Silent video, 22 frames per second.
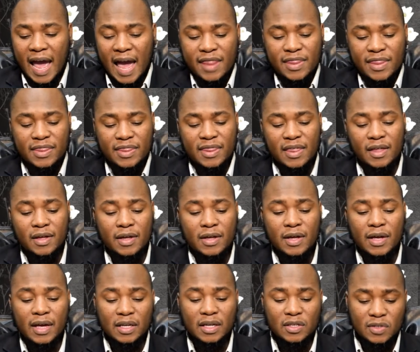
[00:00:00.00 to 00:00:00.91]
"And
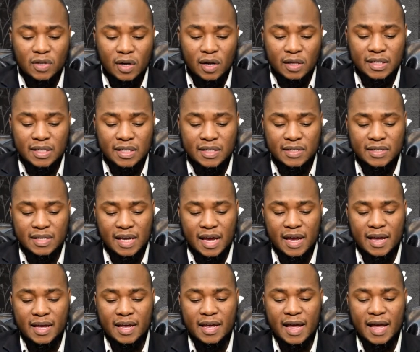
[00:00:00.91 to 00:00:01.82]
the Exalted
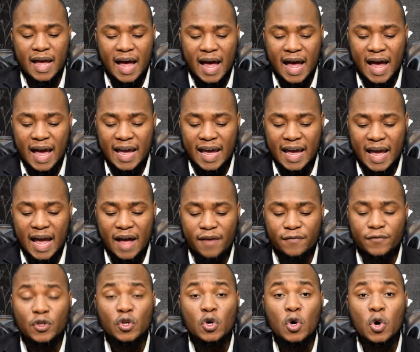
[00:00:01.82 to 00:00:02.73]
say, I
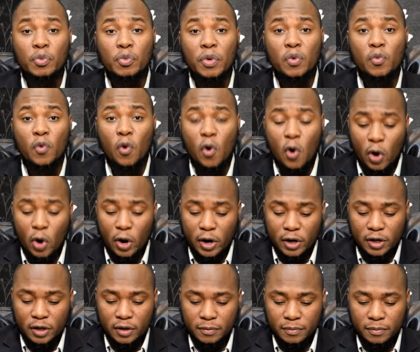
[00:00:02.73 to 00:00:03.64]
have no
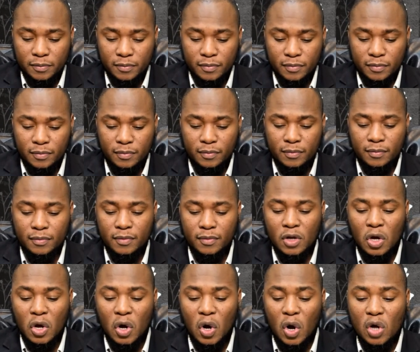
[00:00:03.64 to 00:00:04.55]
reward
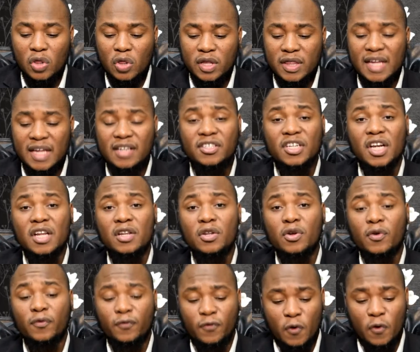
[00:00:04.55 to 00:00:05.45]
other than
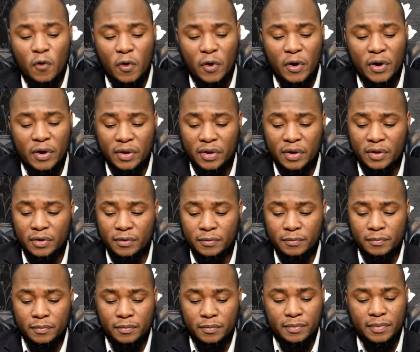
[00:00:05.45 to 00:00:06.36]
Jannah for
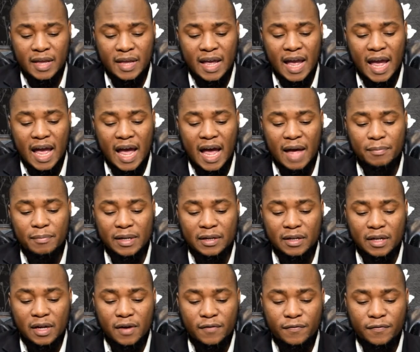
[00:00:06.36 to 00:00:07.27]
a
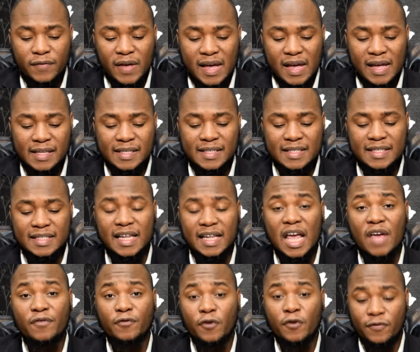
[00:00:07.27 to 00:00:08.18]
beloved
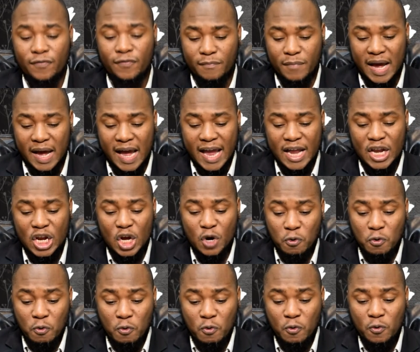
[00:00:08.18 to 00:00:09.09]
slave of mine
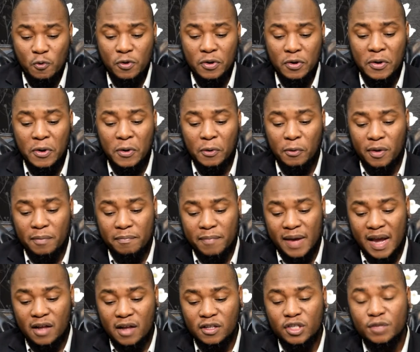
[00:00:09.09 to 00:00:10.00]
who
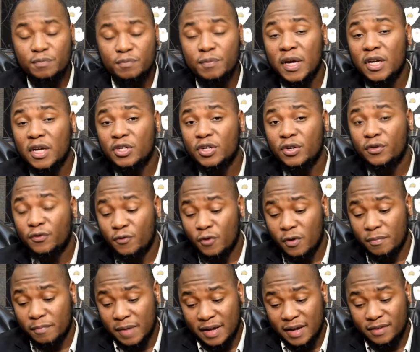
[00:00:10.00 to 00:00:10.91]
remains patient
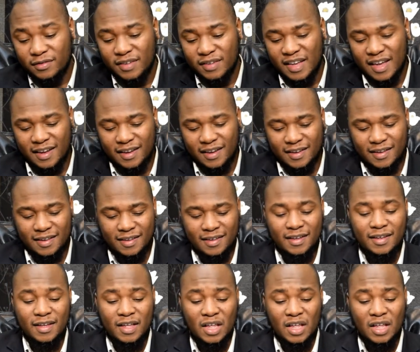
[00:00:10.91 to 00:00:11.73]
for my sake.